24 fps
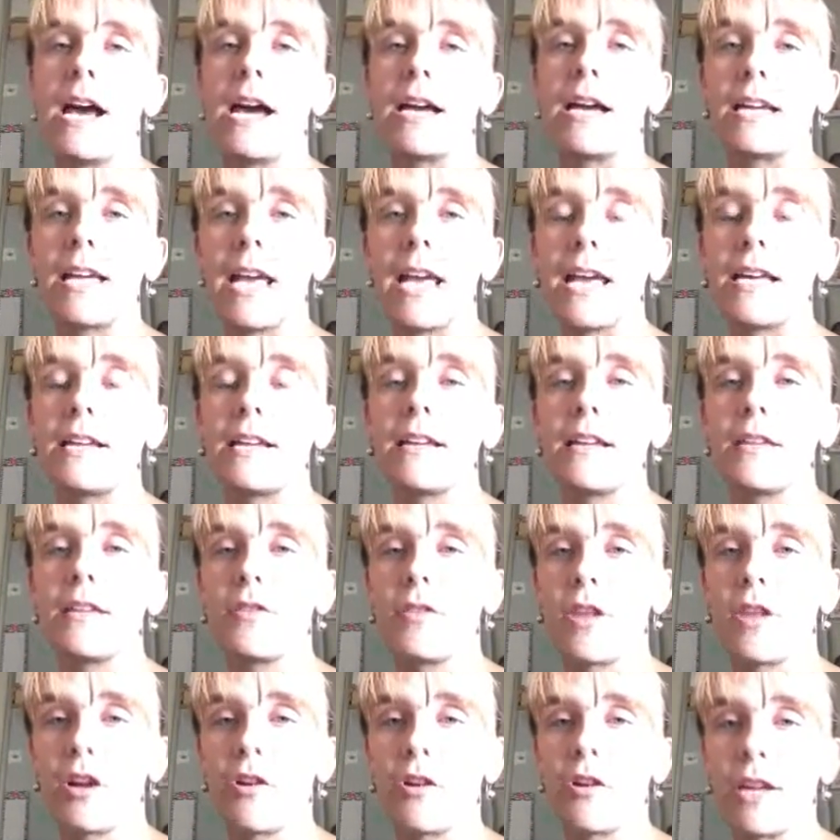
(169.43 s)
Again,
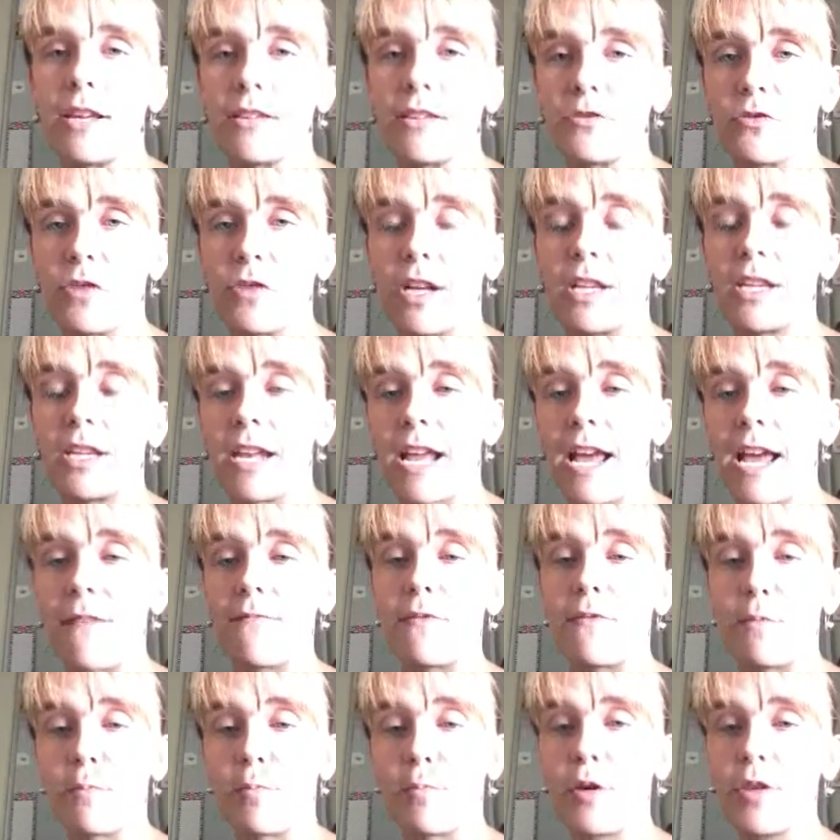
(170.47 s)
they're answering, and then
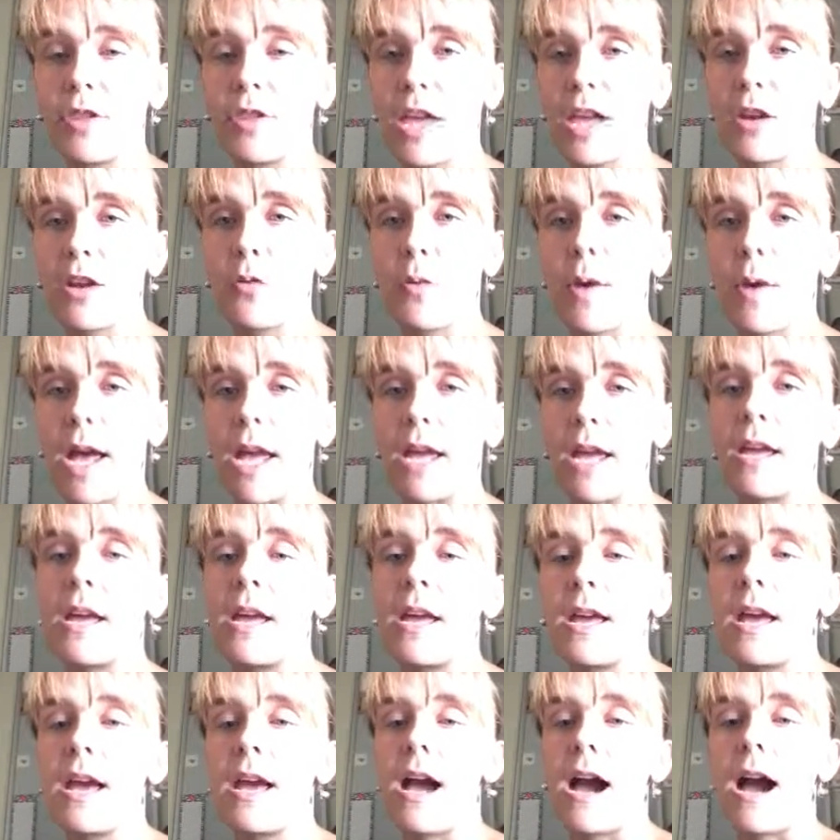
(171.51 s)
have them put that away.
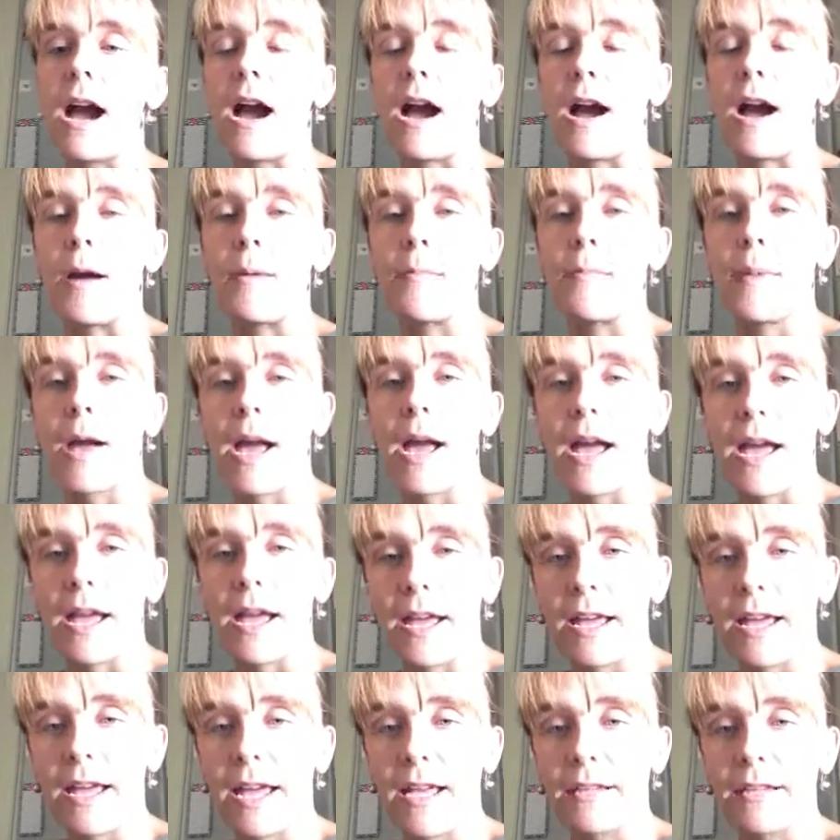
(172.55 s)
And
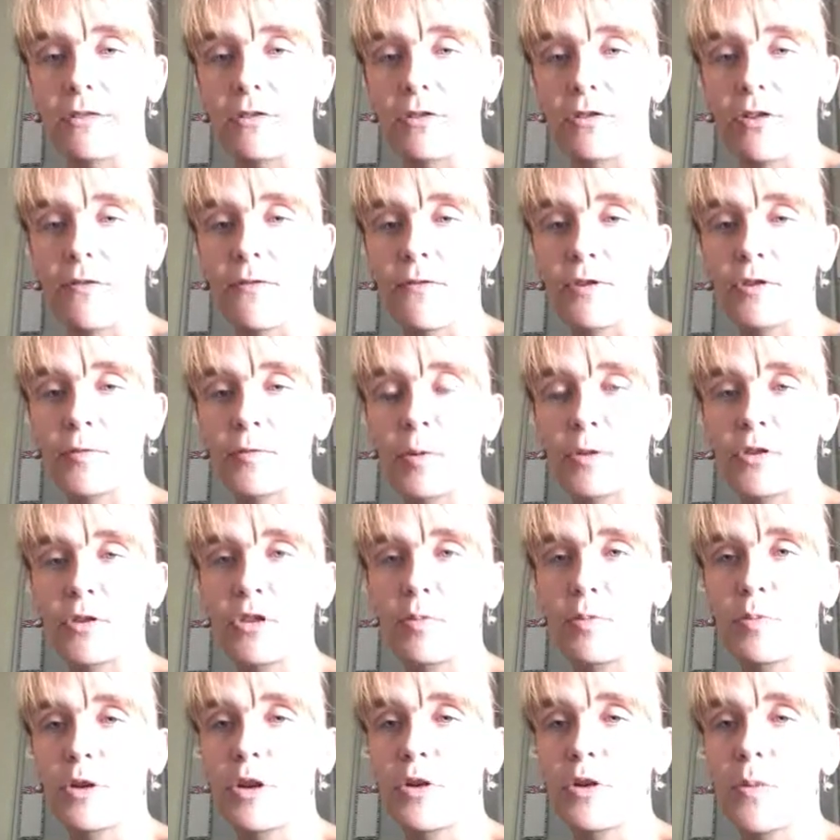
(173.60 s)
the first person
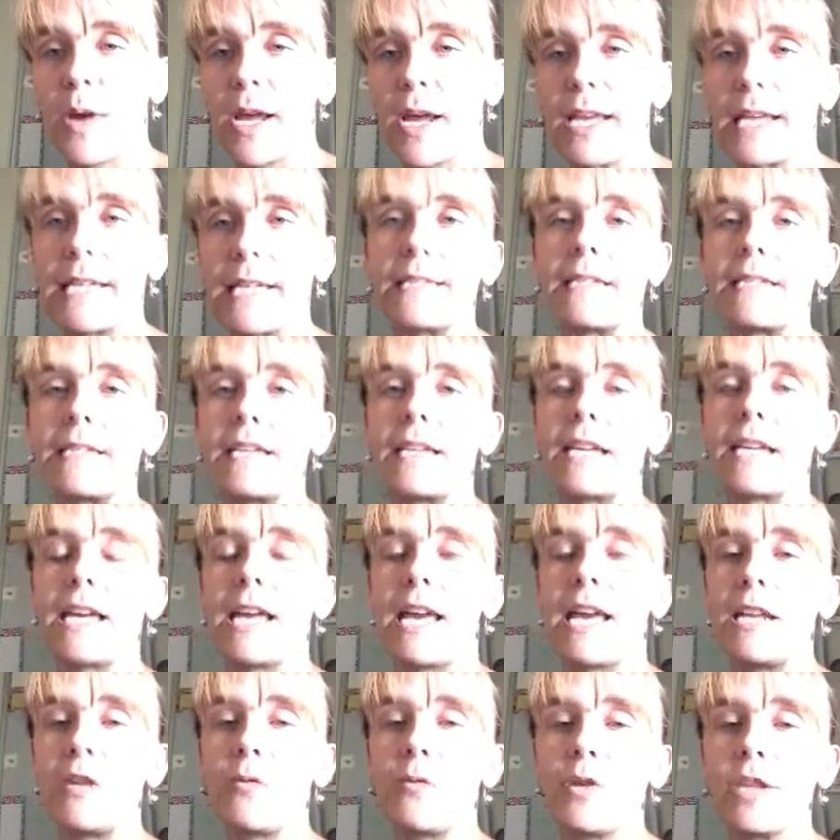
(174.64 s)
to put it away gets a ticket.
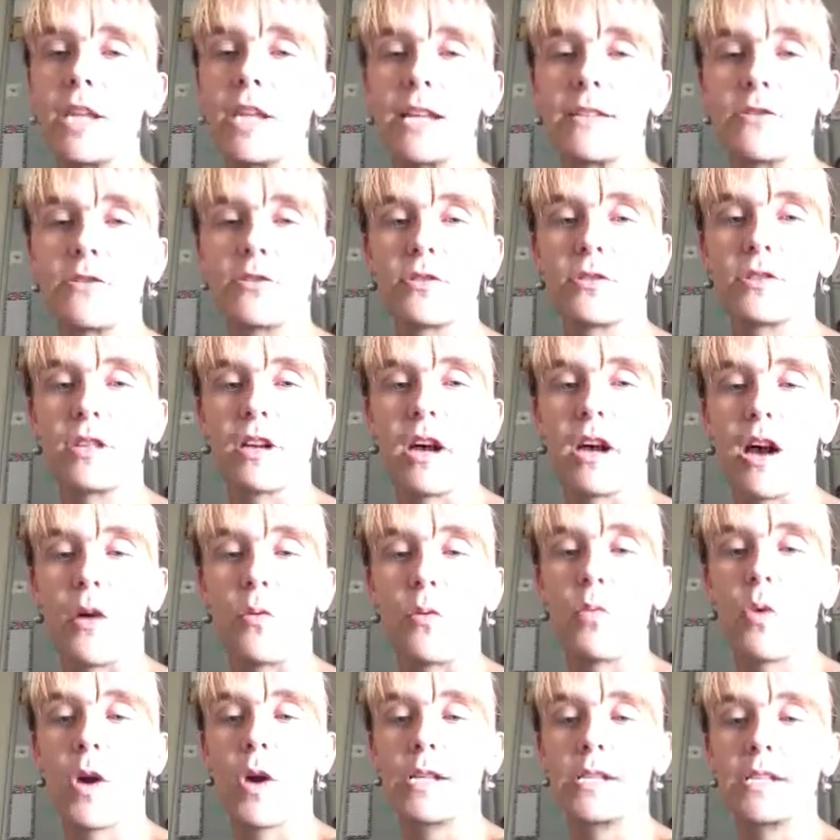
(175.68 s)
Anyone that answers
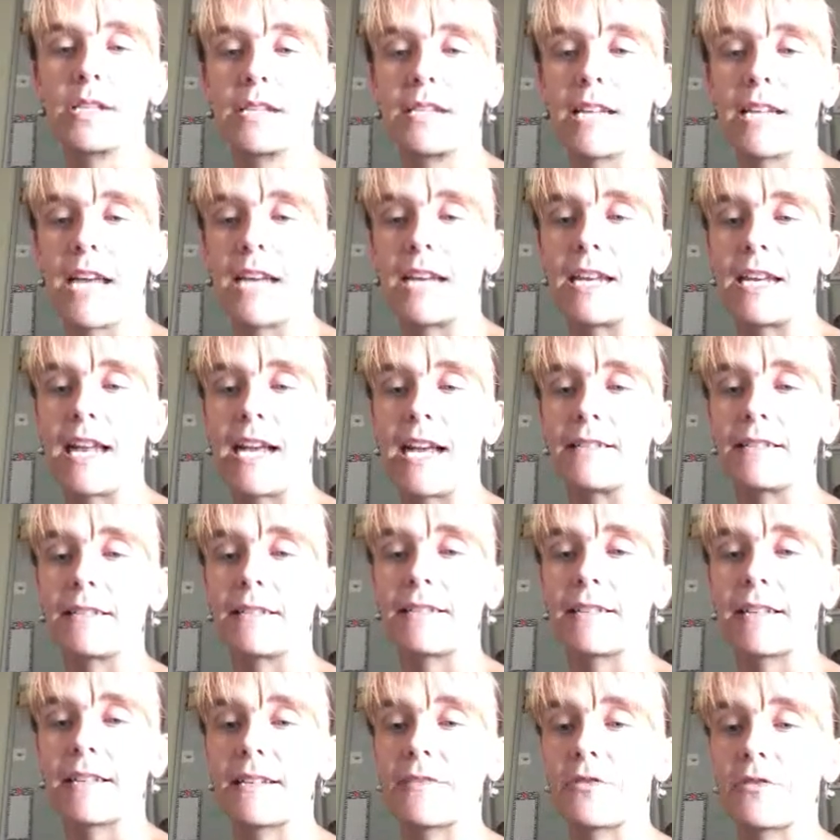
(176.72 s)
1 to 10 and has a
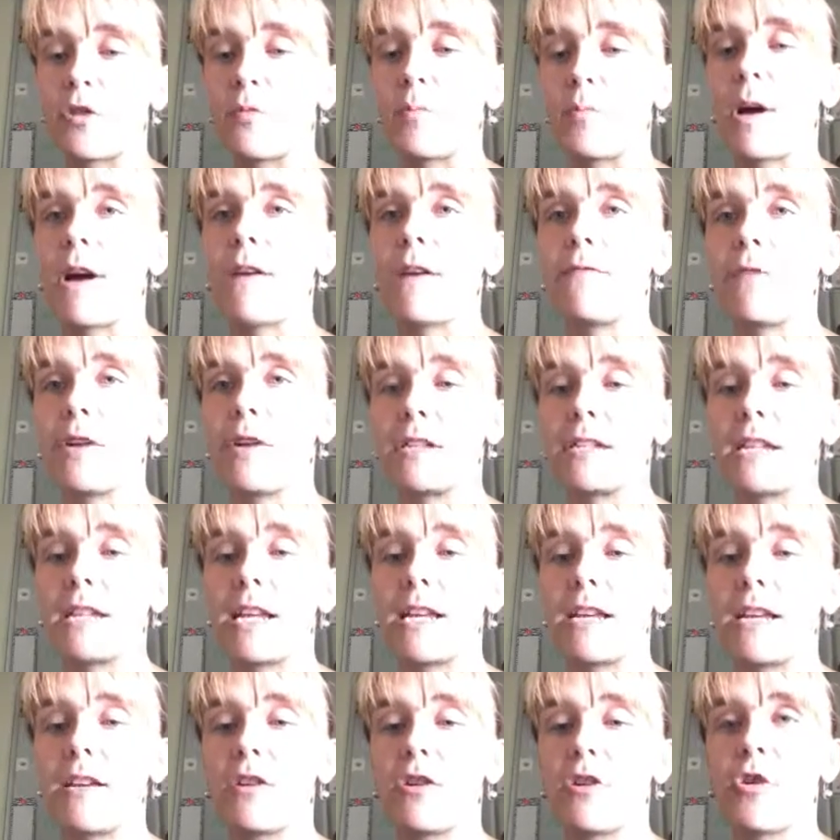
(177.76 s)
6 or above on
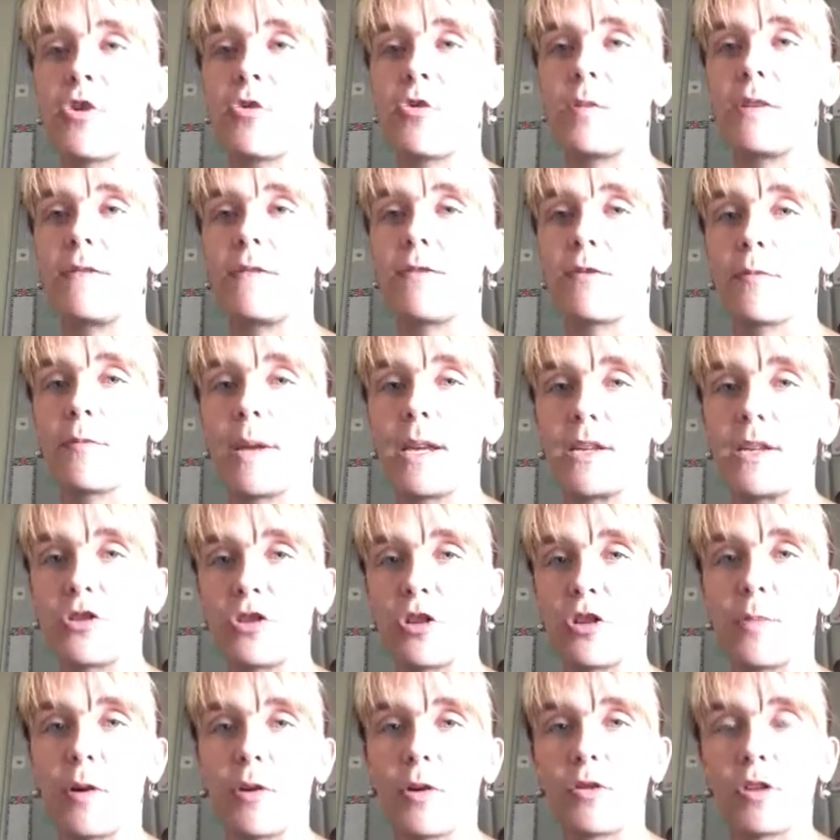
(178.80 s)
taking home
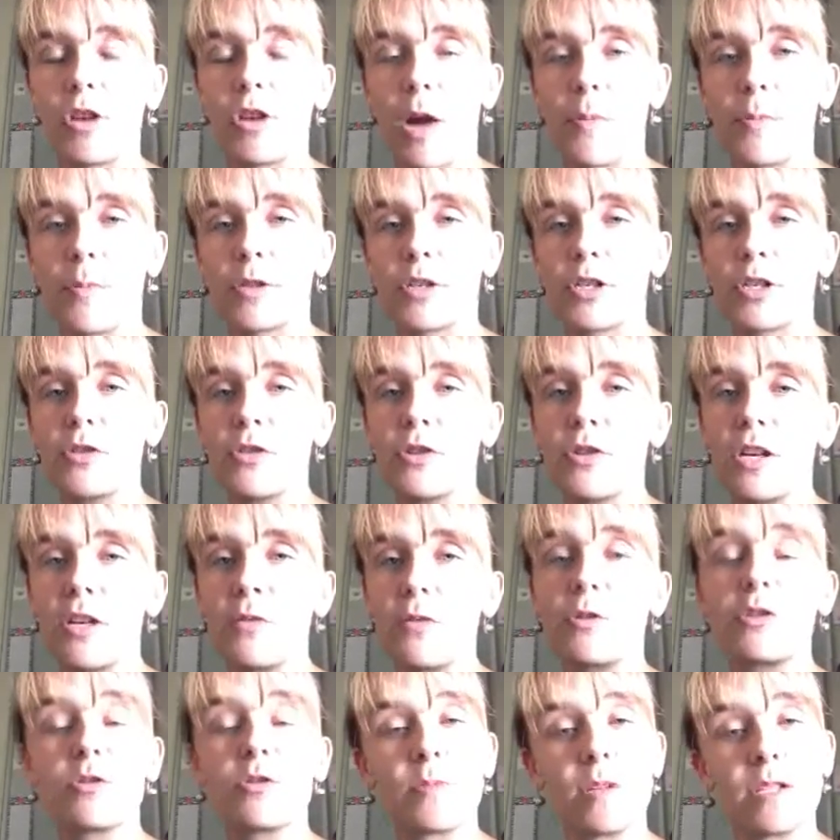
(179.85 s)
information about the opportunity,
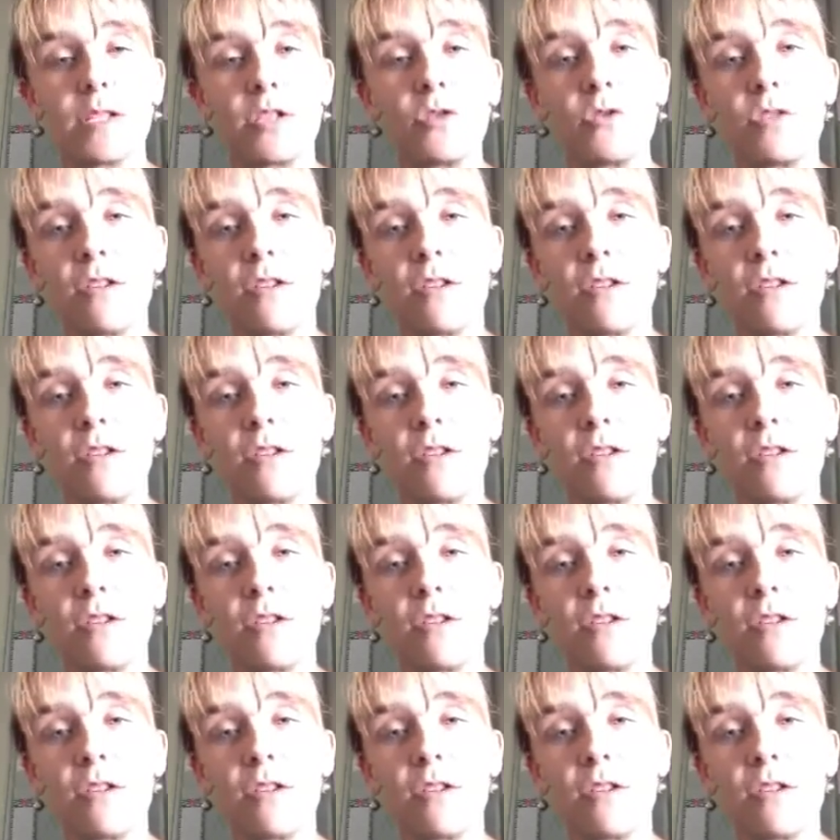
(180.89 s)
which means you